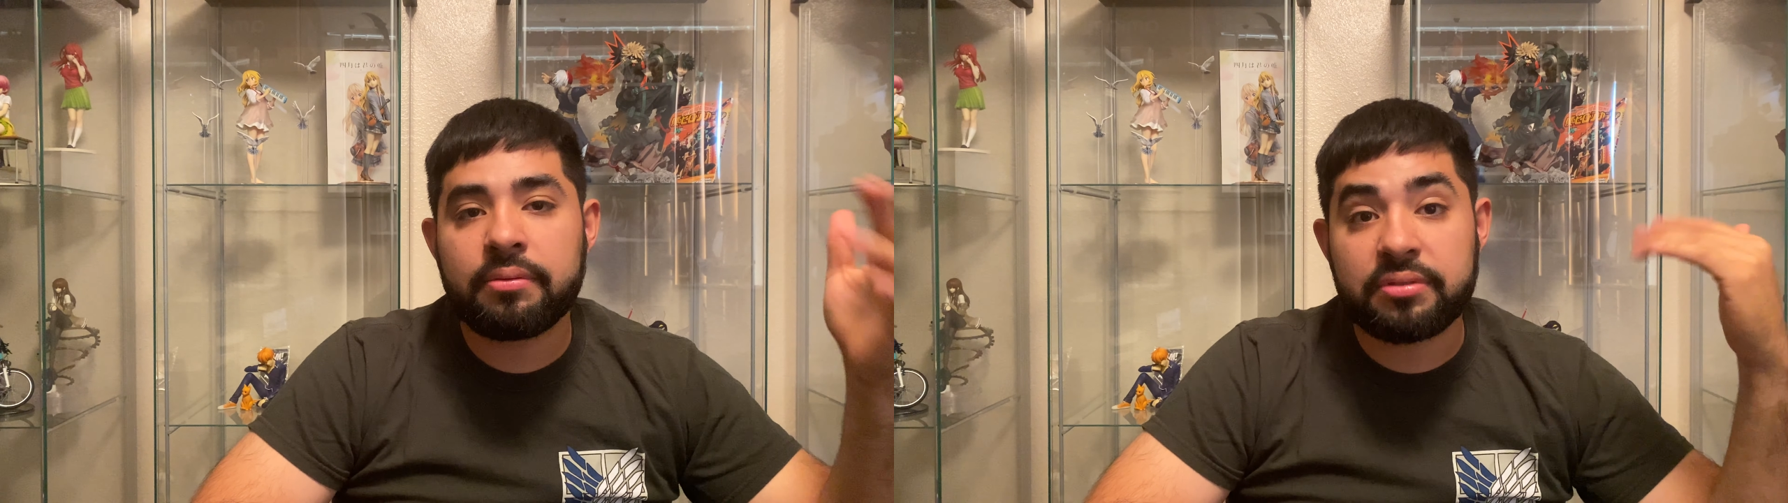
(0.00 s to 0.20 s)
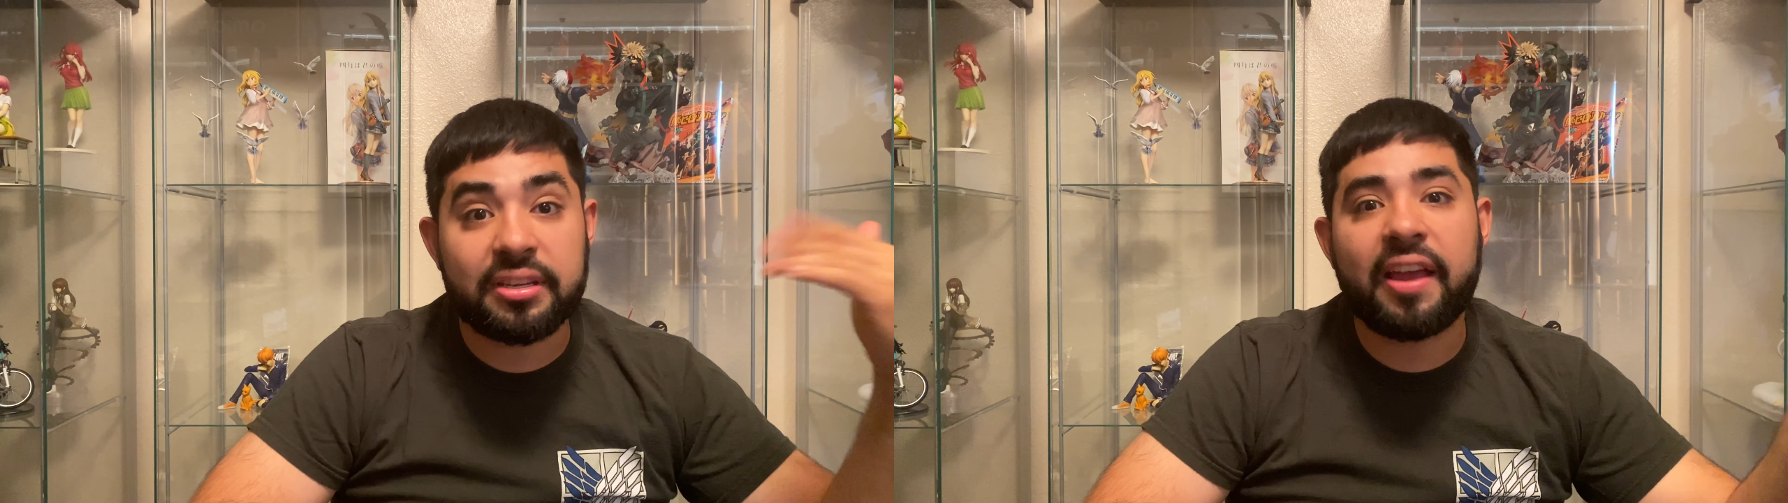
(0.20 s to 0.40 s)

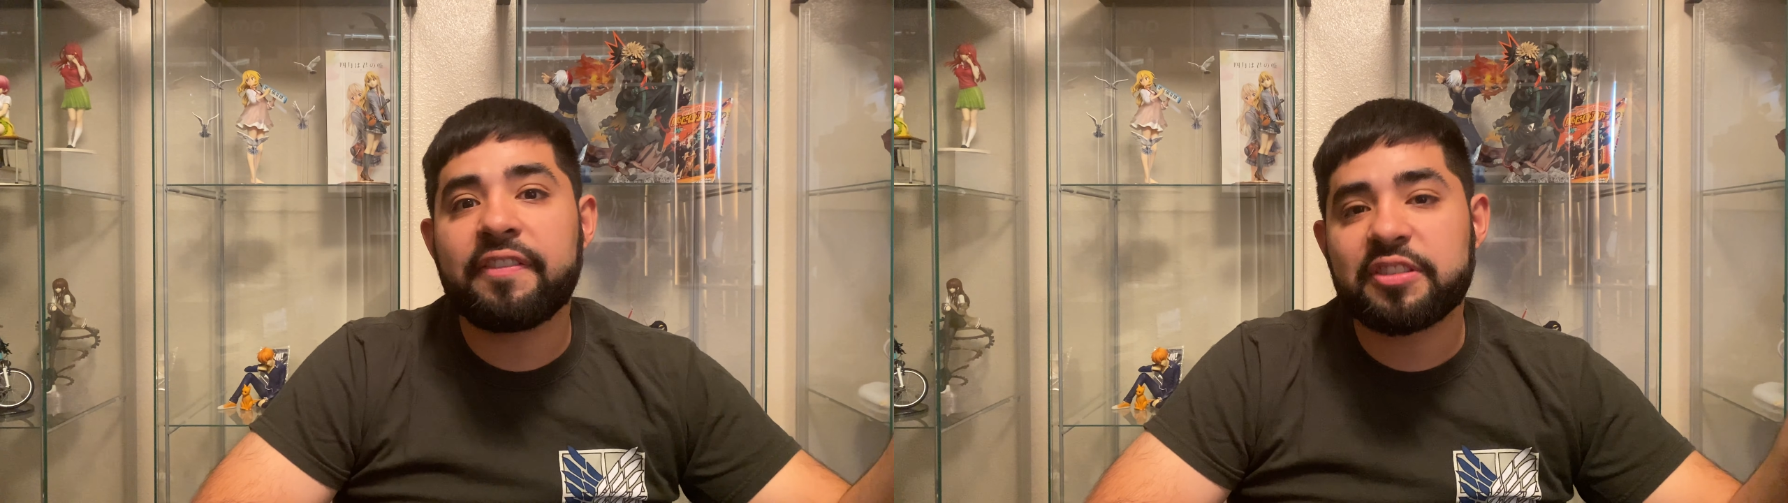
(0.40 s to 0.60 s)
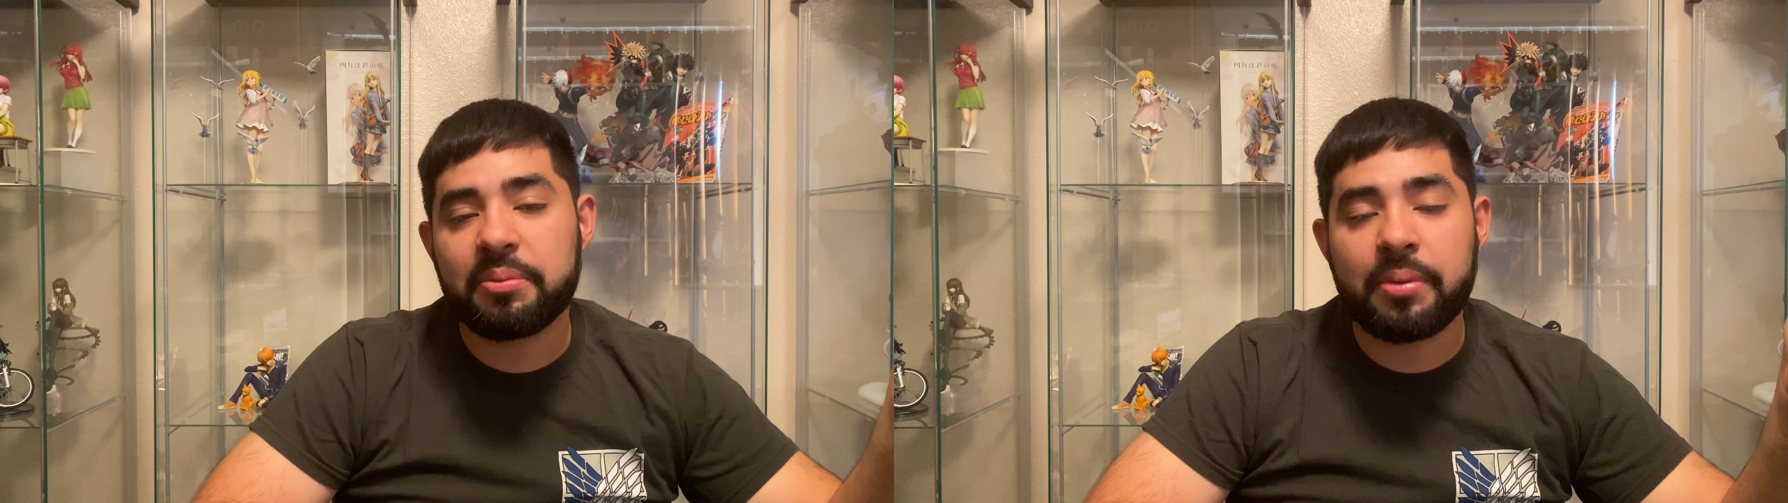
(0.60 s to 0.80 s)
save
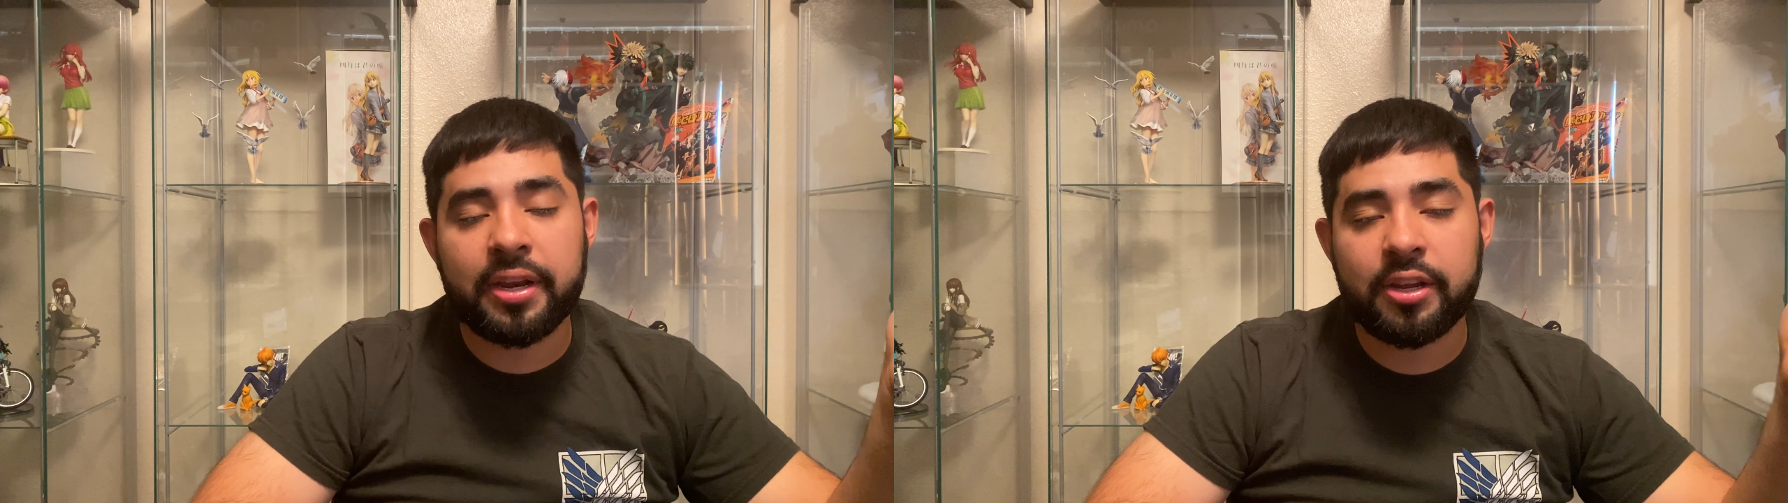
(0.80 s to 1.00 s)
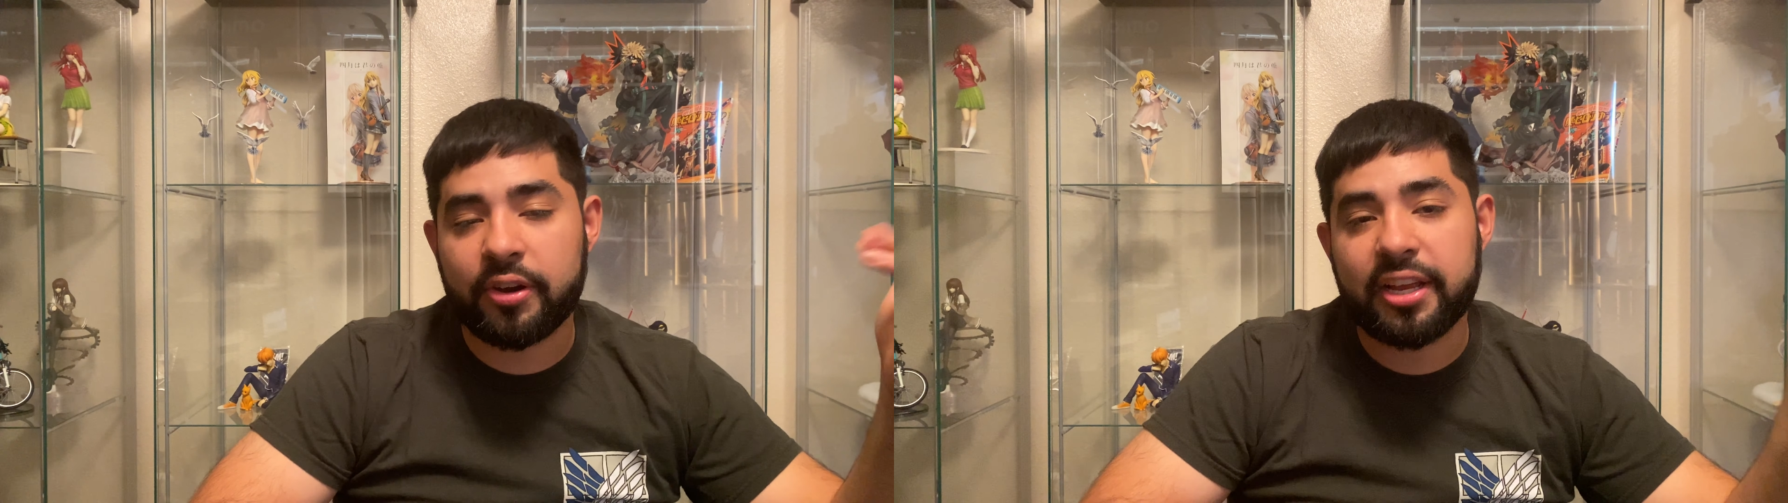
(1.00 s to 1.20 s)
some
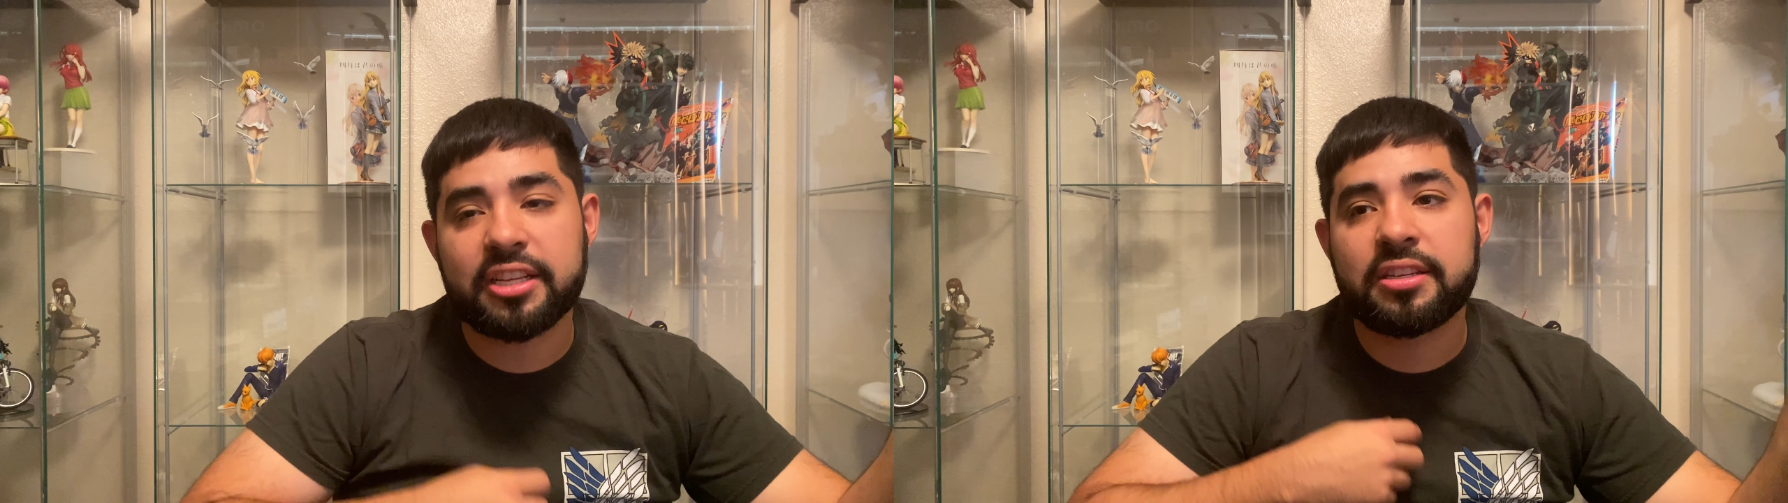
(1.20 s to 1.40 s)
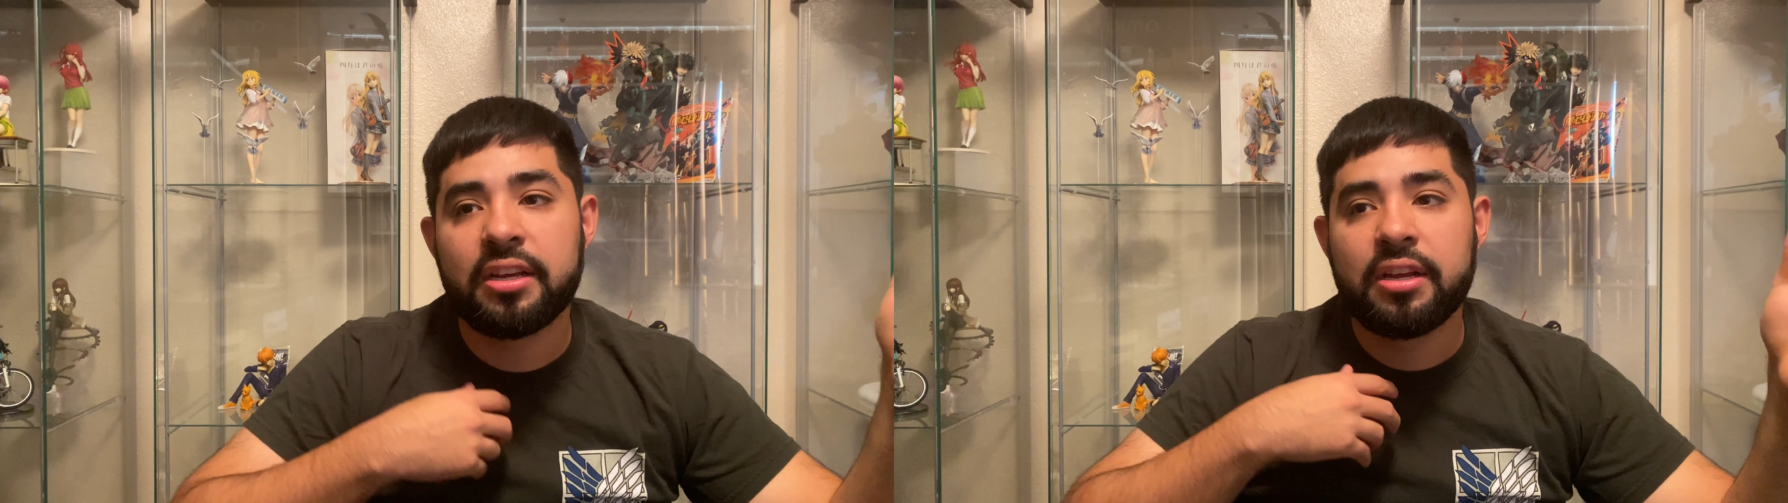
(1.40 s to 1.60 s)
money or I
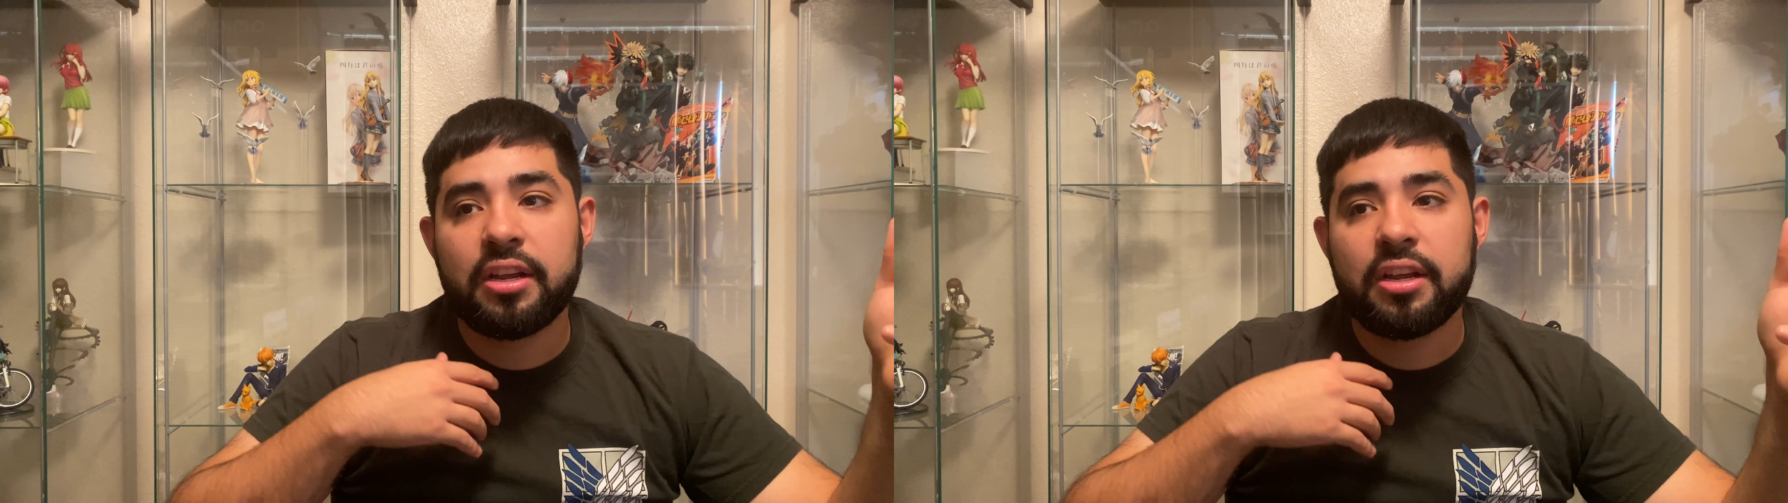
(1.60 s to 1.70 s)
guess